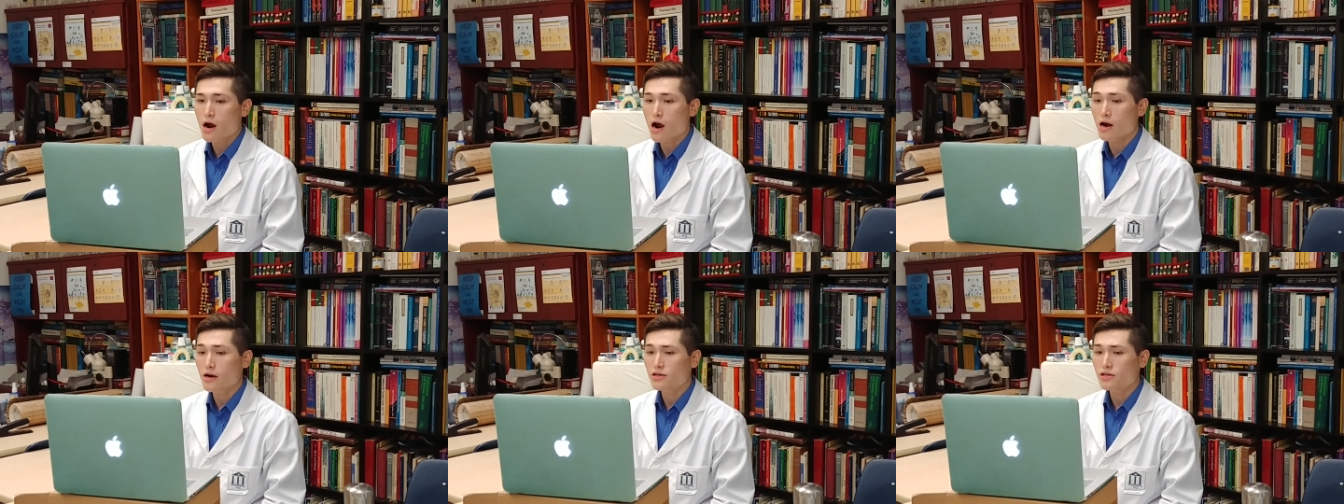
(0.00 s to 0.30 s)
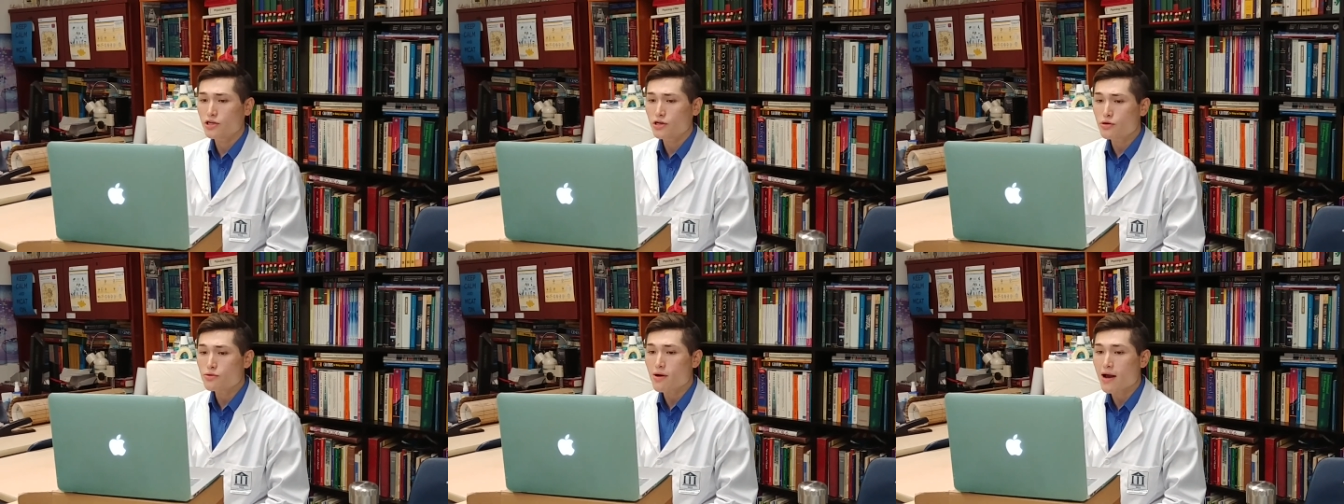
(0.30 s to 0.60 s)
are
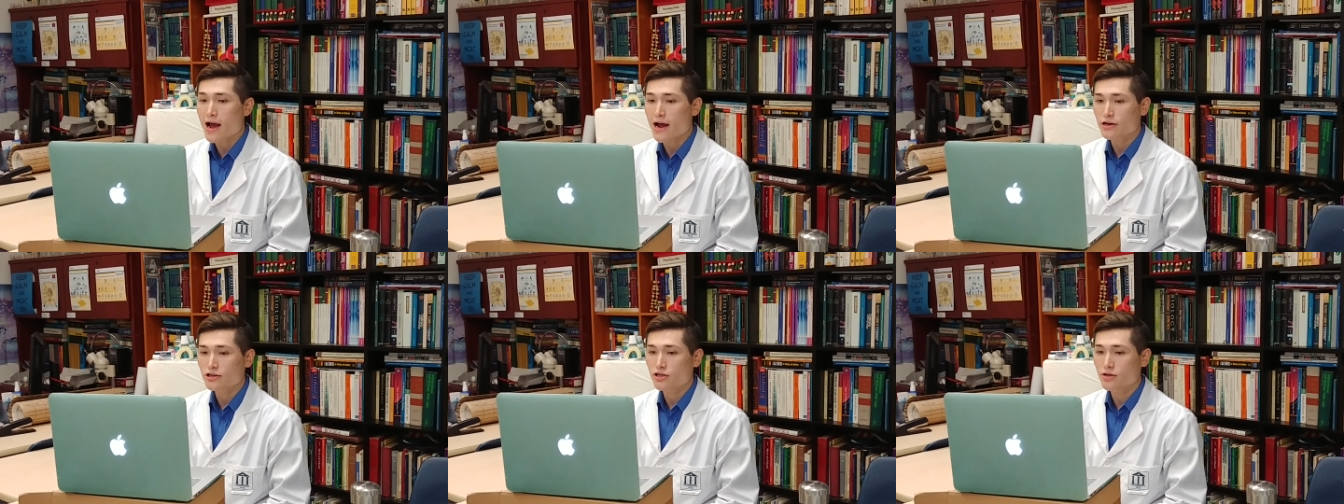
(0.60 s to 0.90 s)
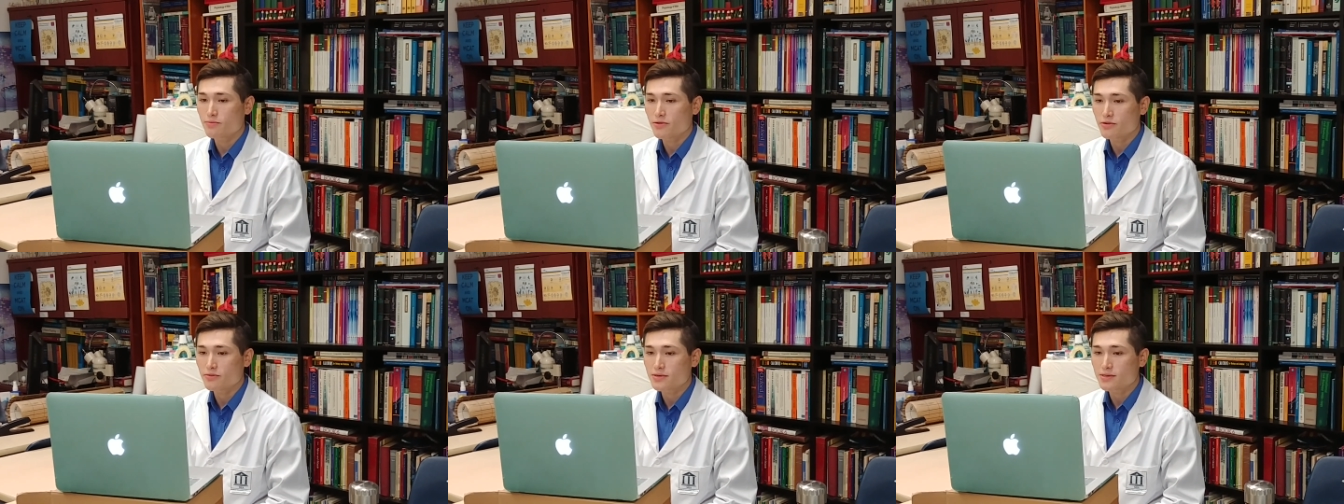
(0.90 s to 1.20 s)
two
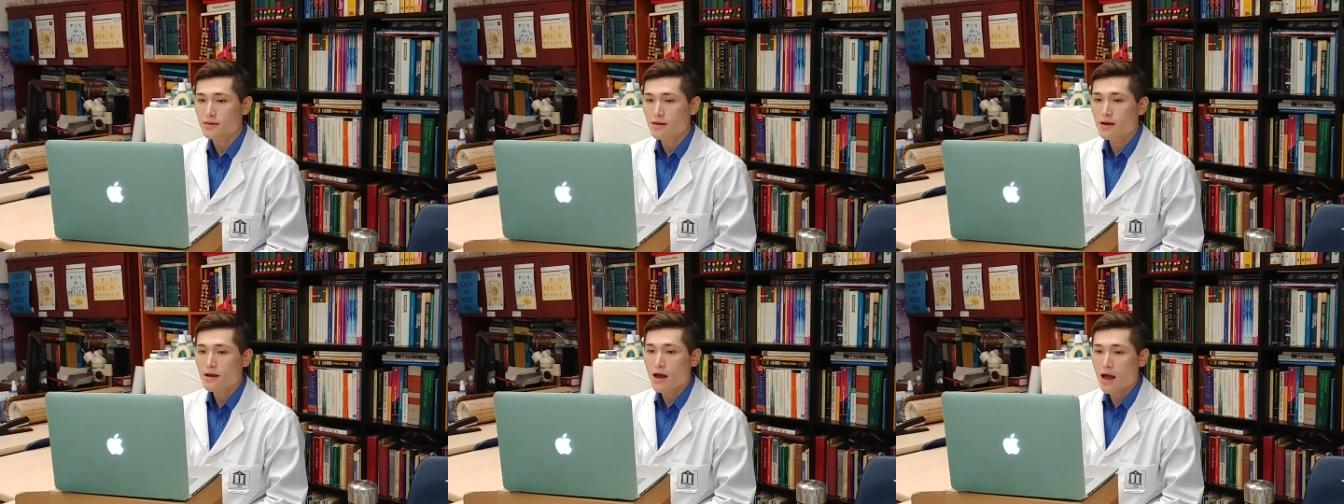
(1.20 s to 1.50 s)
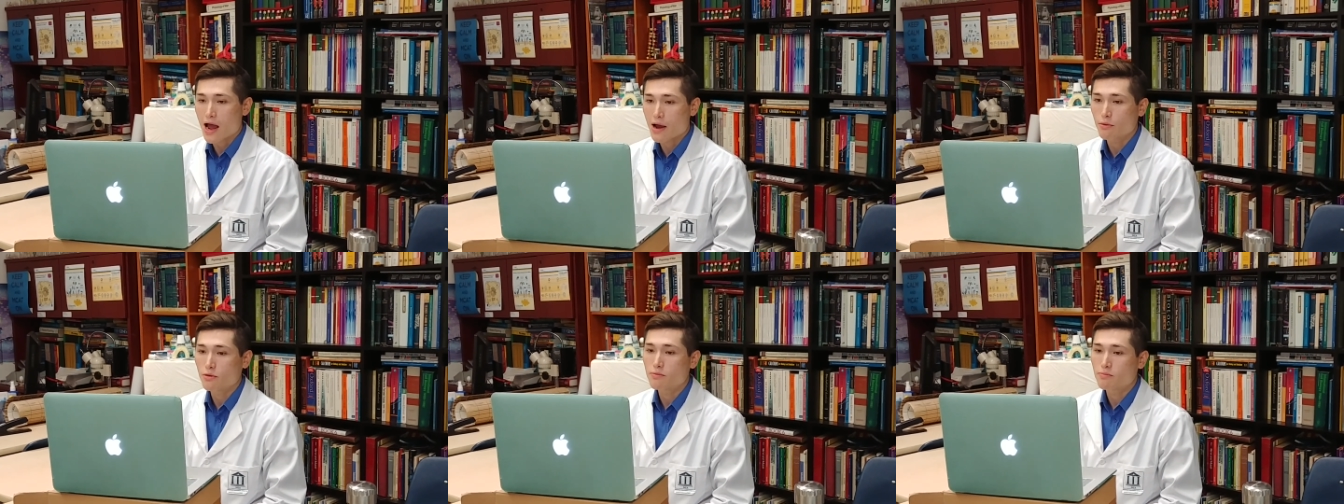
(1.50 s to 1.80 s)
attributes
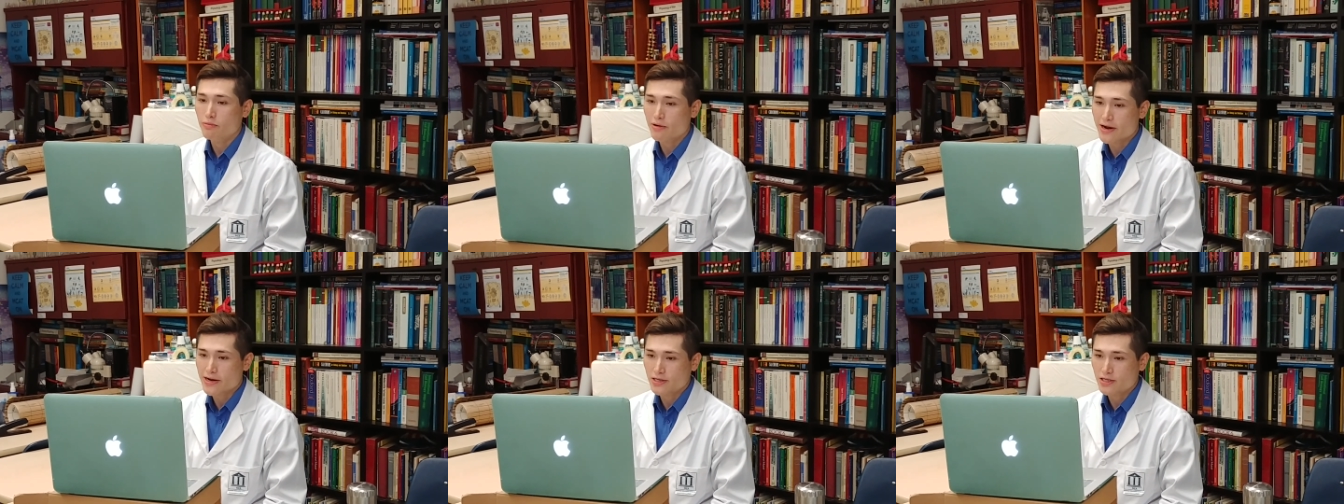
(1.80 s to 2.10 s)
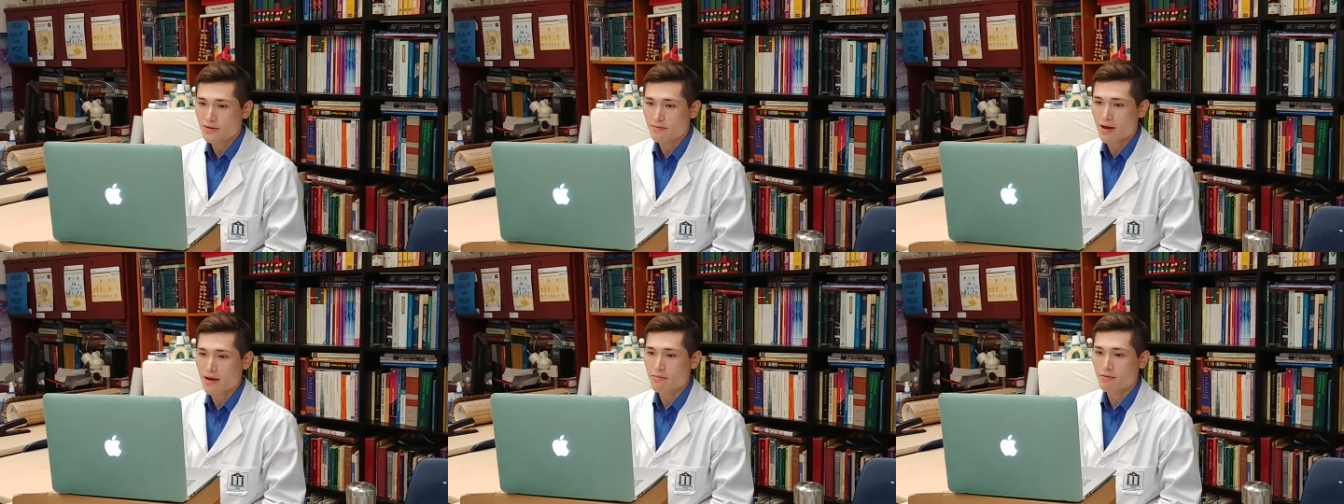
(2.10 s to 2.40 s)
I will bring
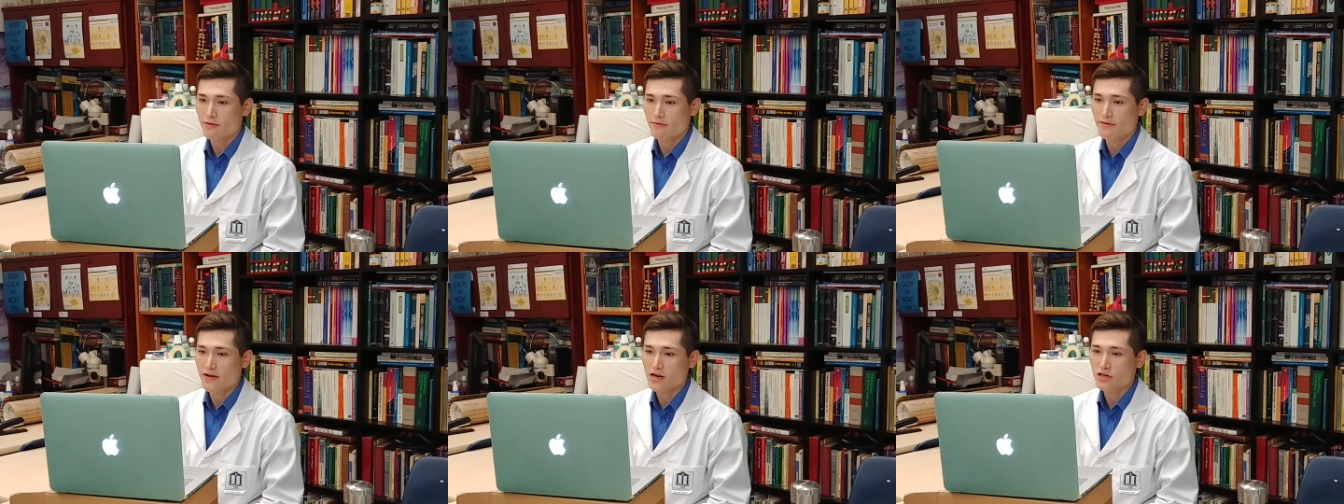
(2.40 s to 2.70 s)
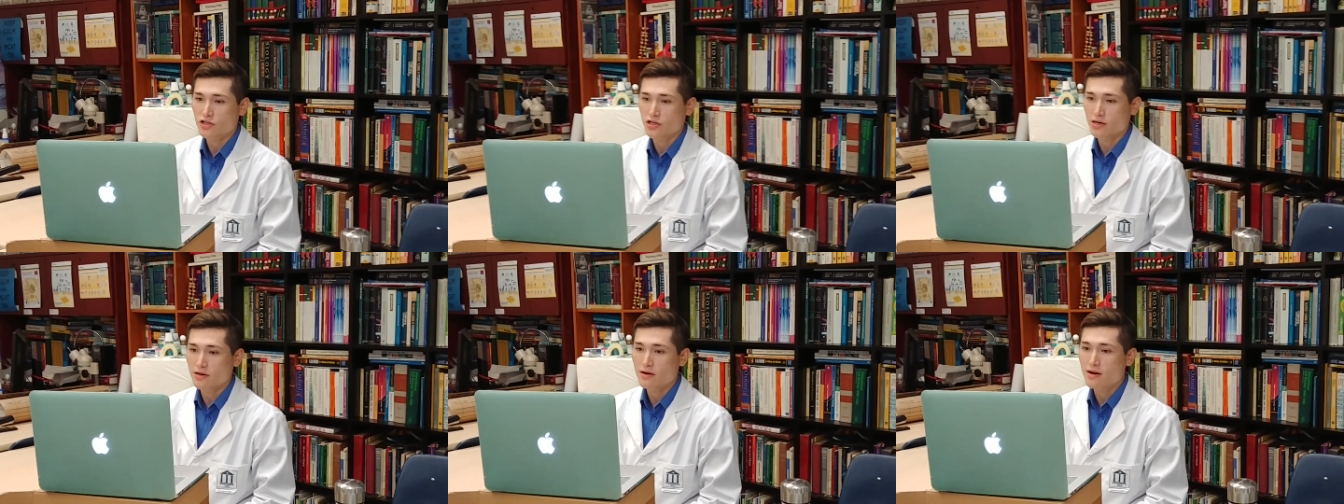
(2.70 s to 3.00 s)
to my
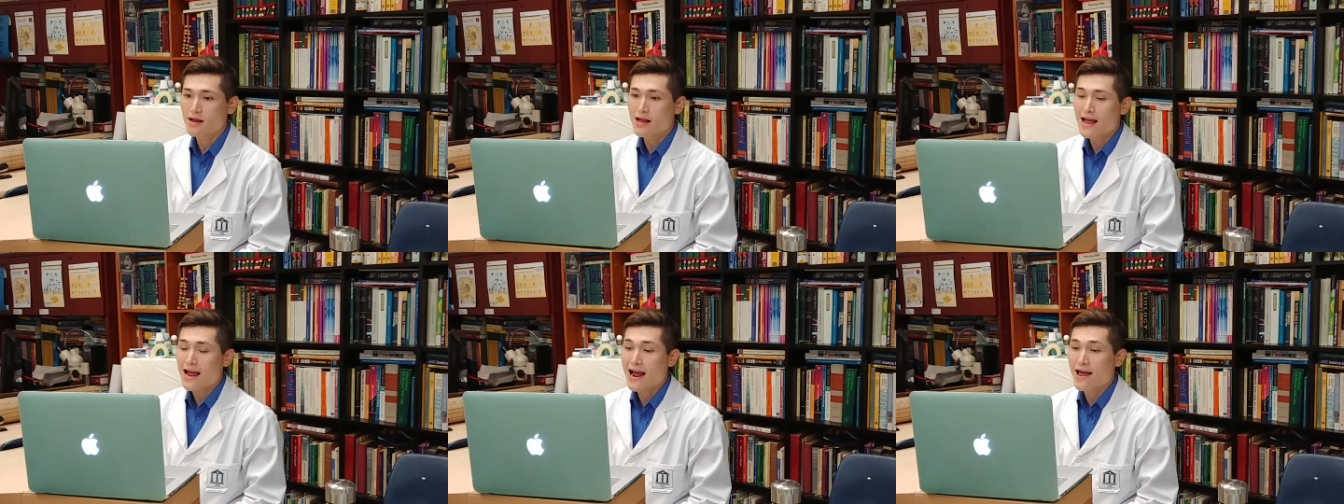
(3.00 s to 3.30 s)
profession,